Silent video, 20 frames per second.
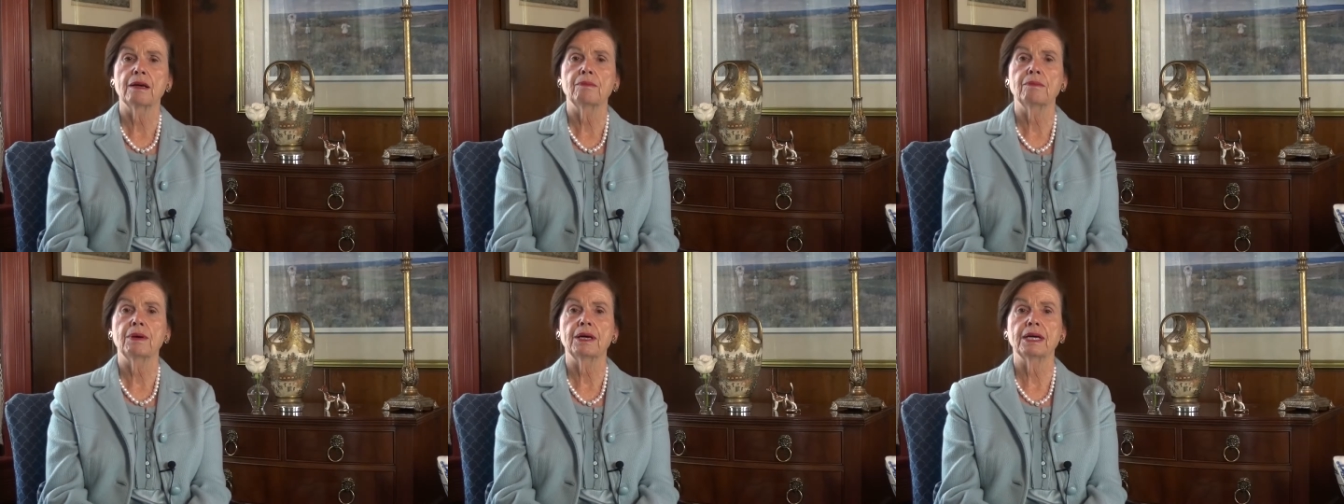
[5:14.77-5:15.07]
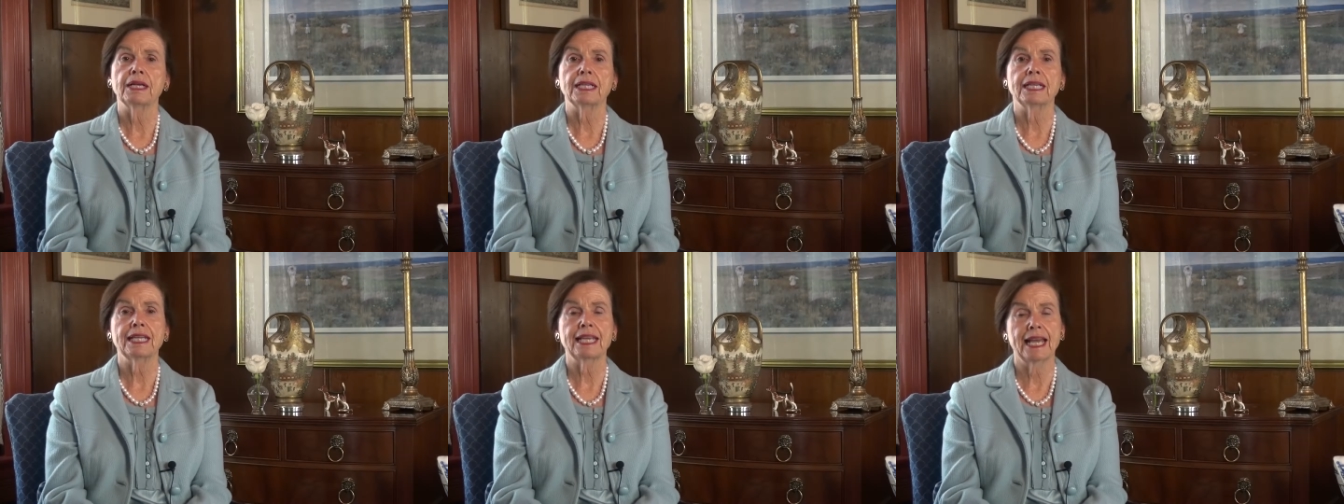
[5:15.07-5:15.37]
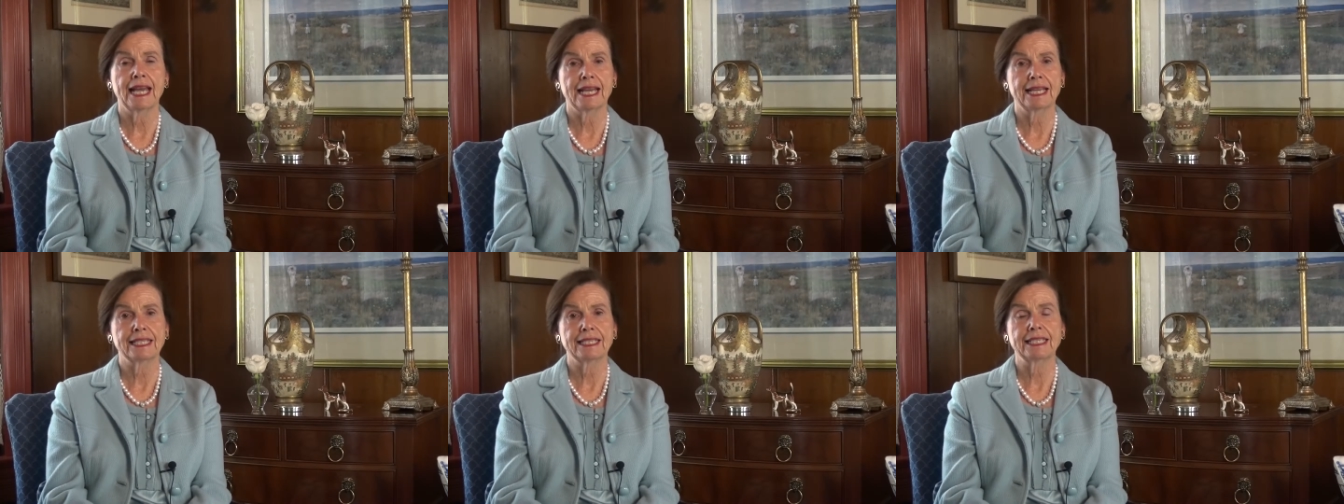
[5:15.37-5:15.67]
But
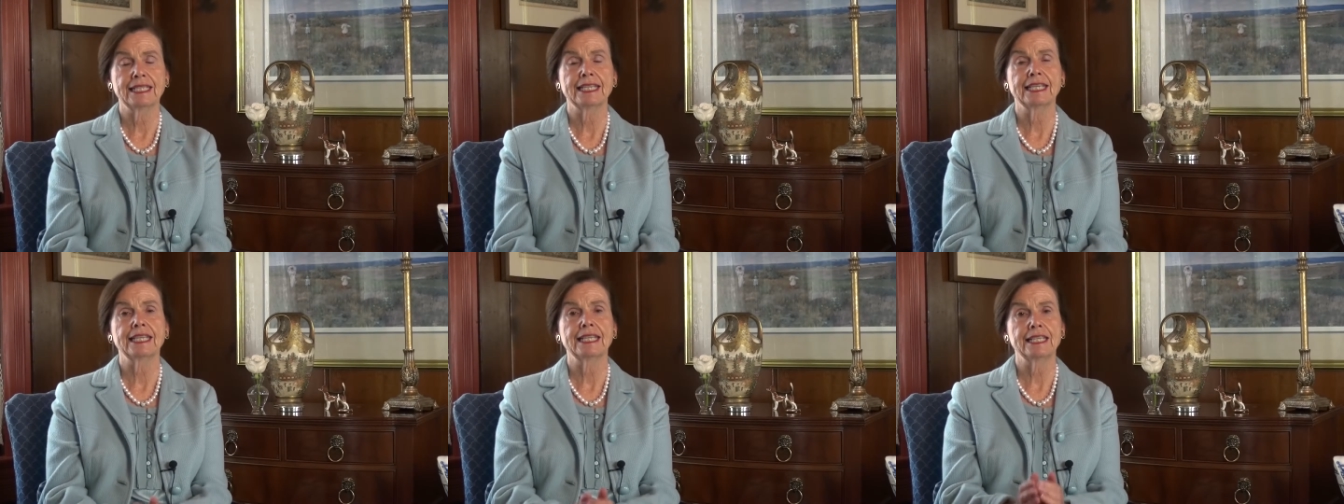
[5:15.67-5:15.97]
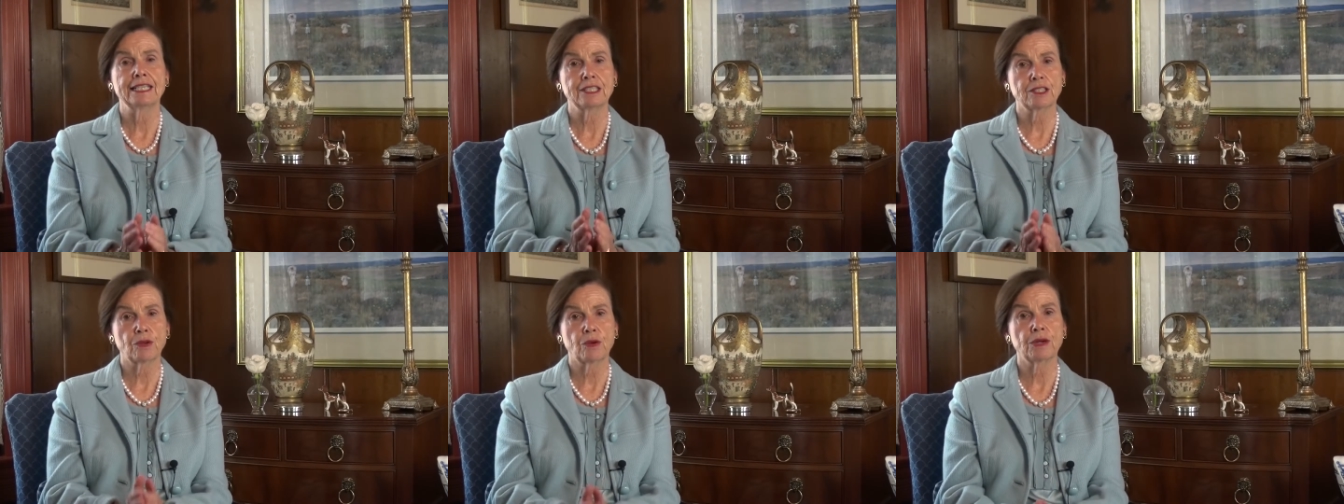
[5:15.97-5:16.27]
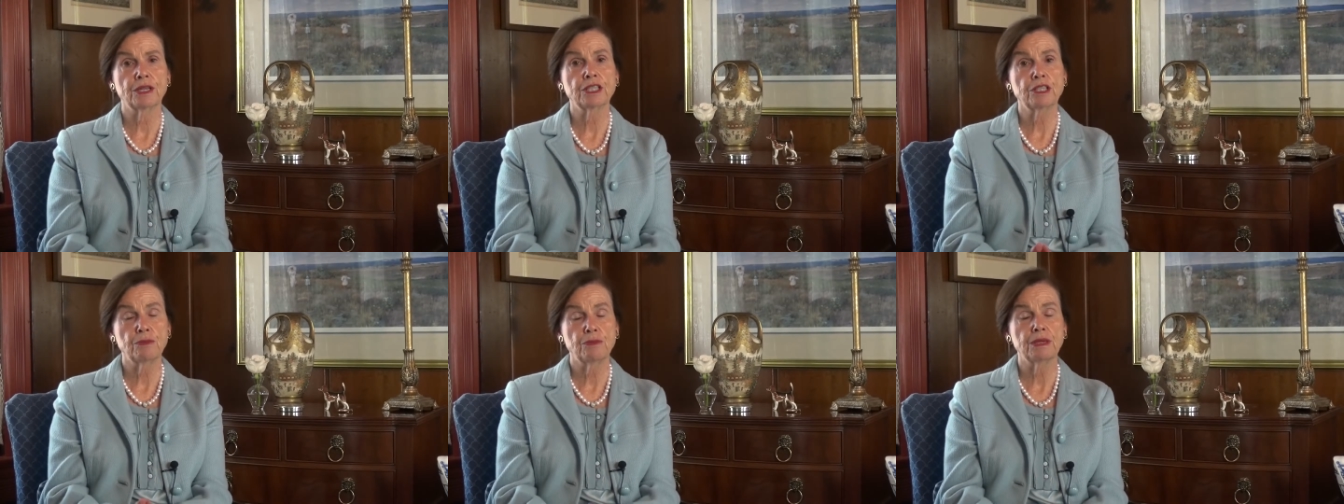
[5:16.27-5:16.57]
again, it is
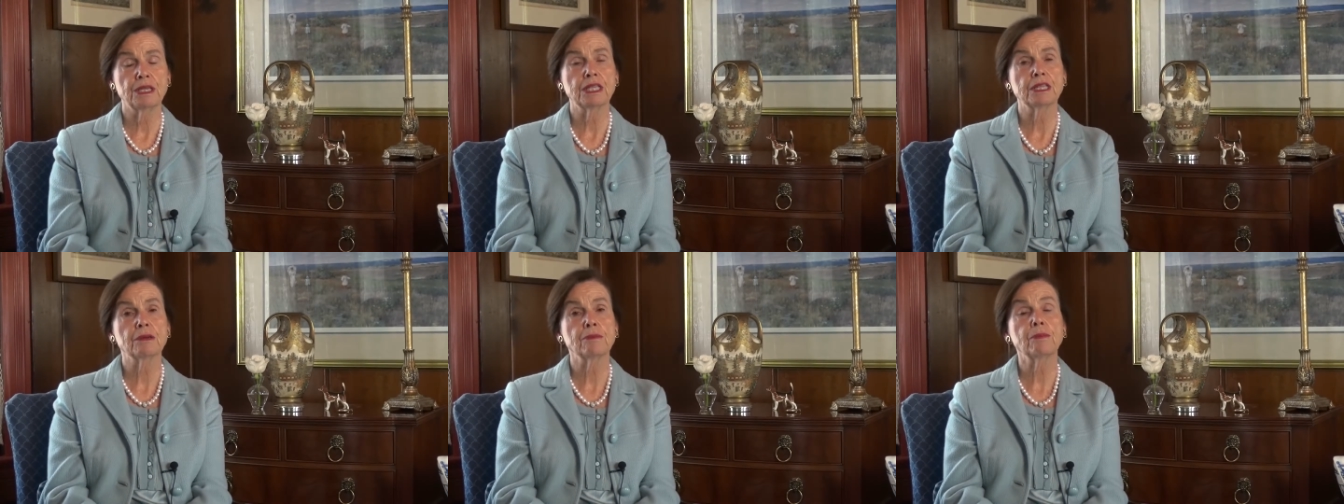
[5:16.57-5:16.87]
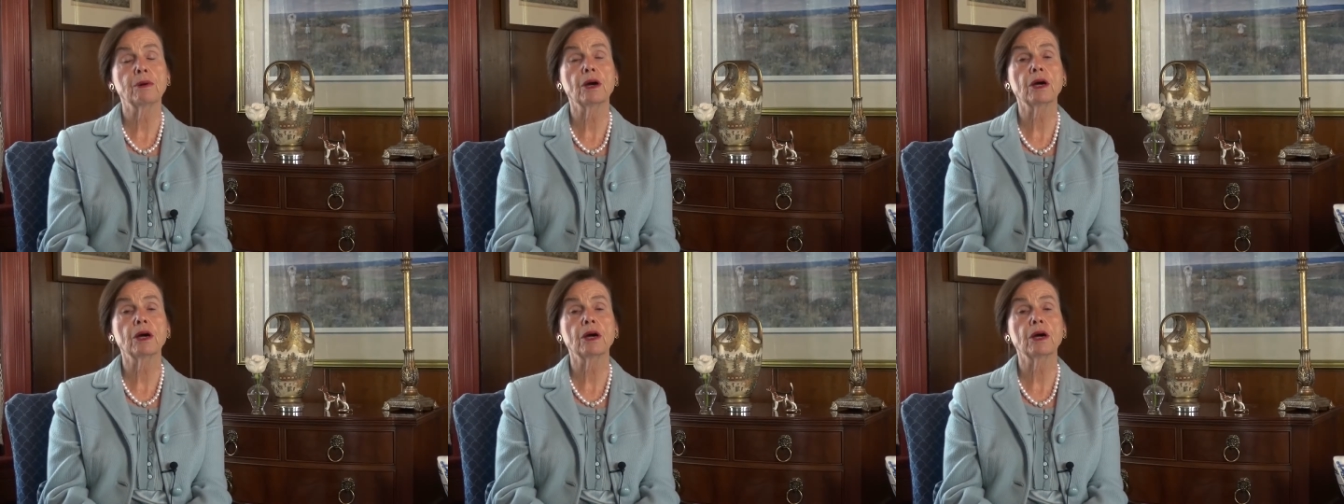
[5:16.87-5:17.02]
going to be the